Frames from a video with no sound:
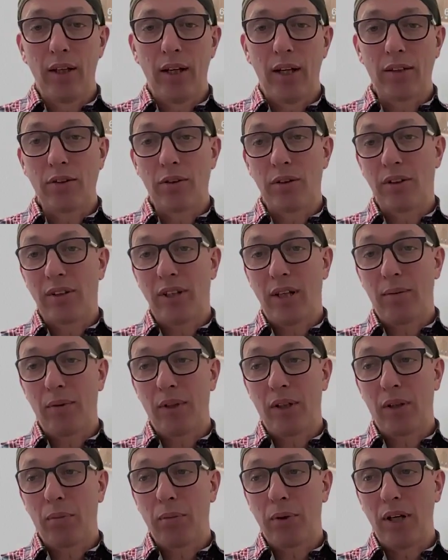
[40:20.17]
And so the same
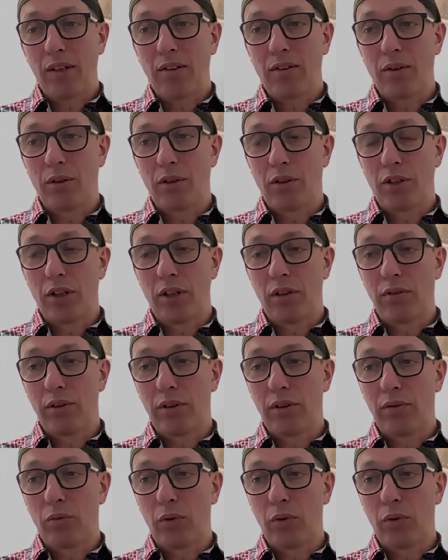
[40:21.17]
thing applies to the children.